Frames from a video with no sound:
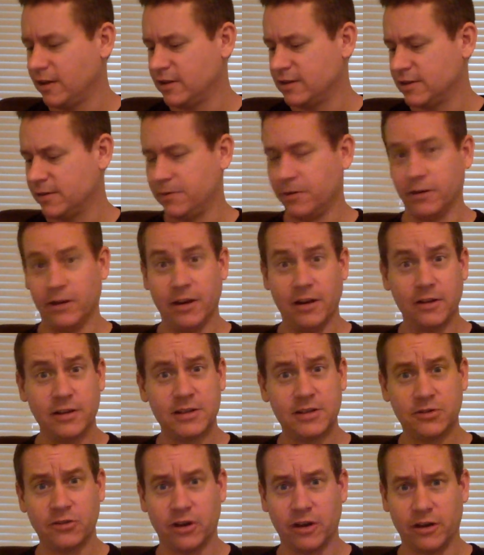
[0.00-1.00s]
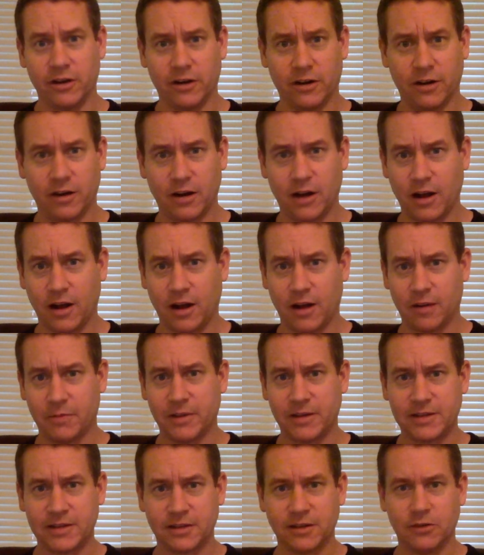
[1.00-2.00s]
So if you're an illustrator,
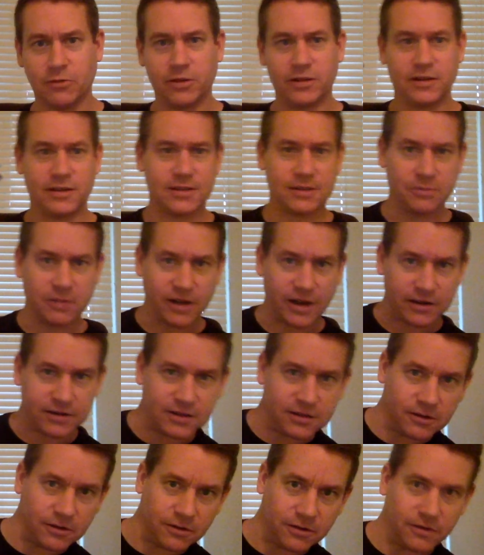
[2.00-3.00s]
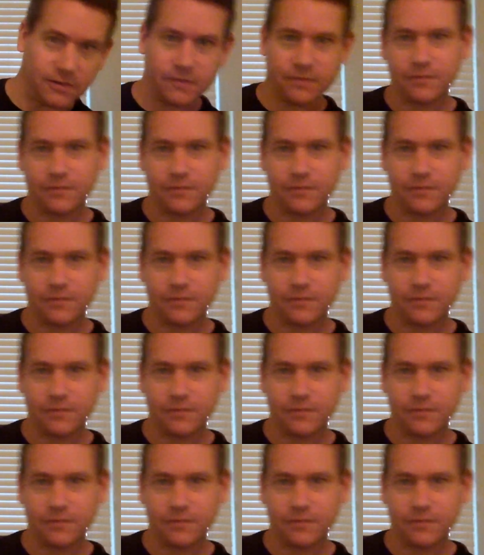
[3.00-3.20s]
that's a good one to submit out to.